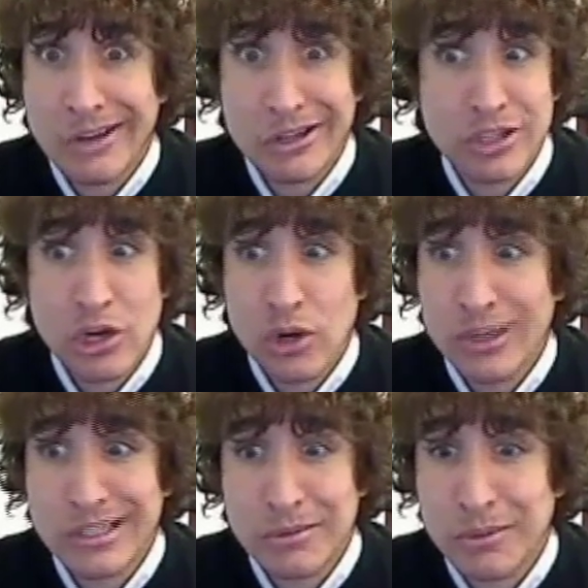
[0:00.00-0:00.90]
and
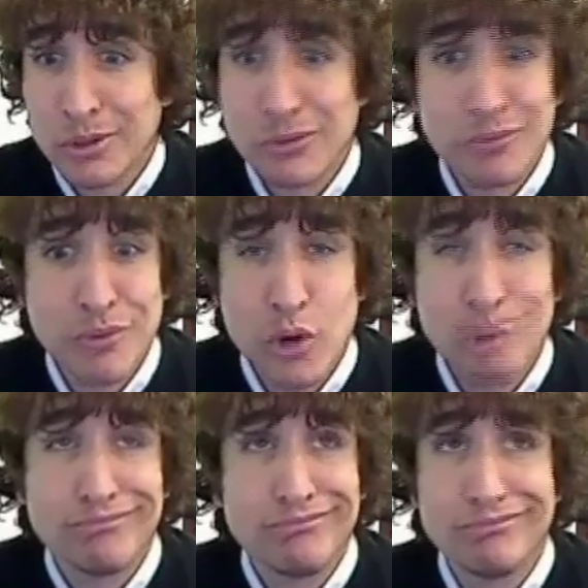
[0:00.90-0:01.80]
also in some of the most
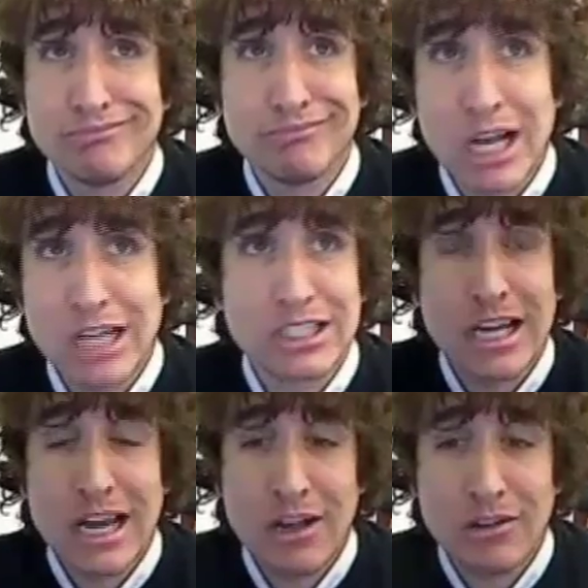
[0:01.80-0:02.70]
remote,
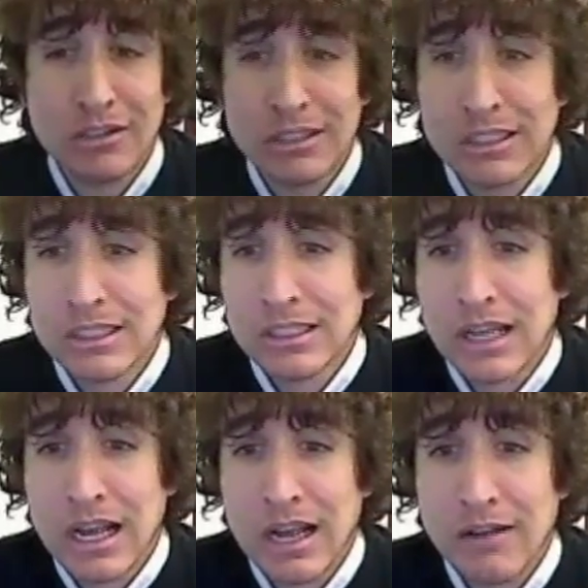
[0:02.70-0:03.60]
hostile
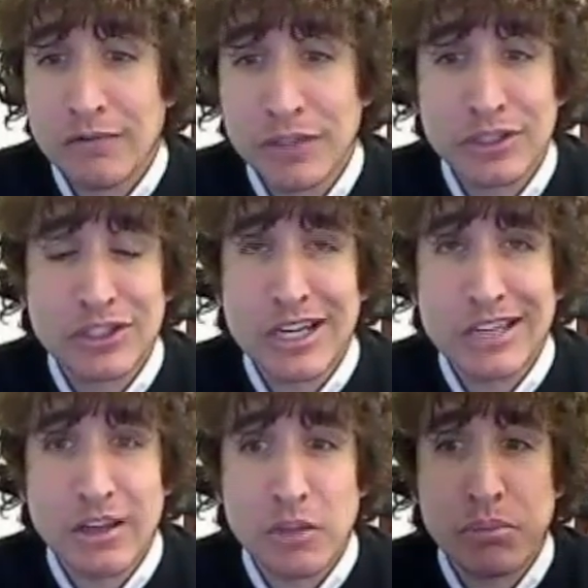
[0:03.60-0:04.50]
field
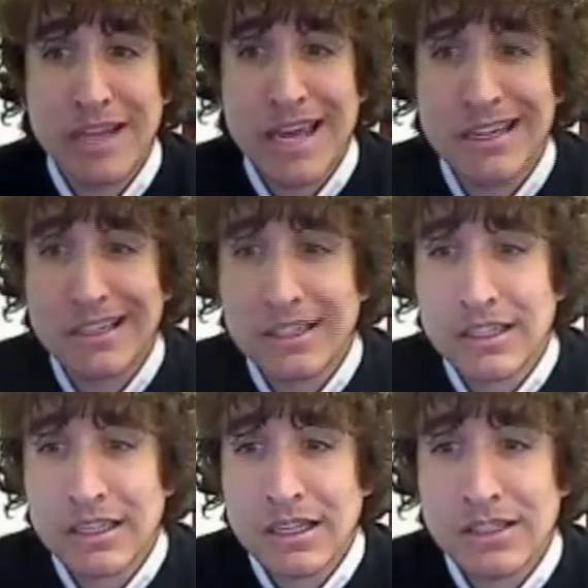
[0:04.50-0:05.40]
sites on the planet
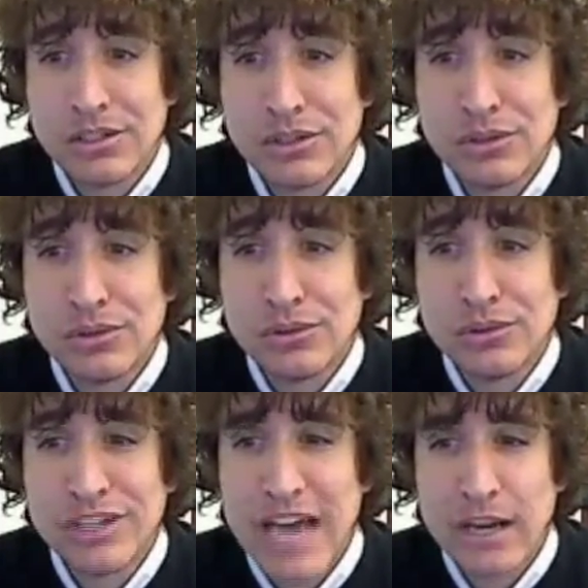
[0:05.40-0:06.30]
to
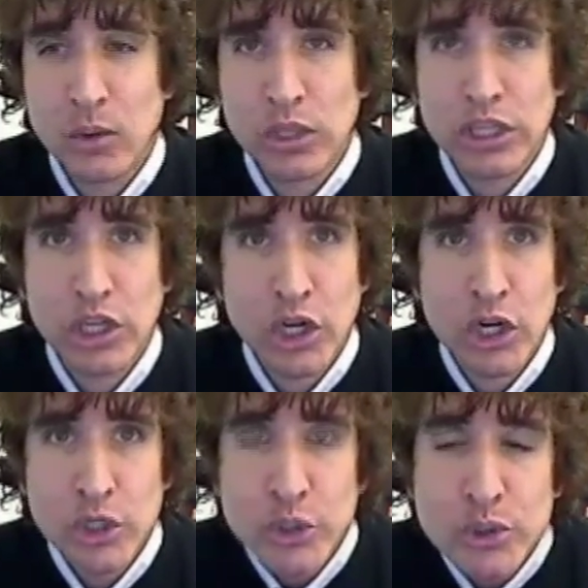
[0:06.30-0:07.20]
not only
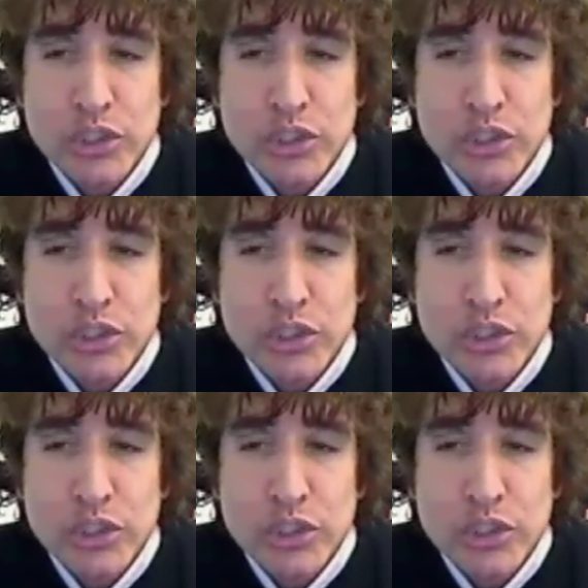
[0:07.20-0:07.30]
learn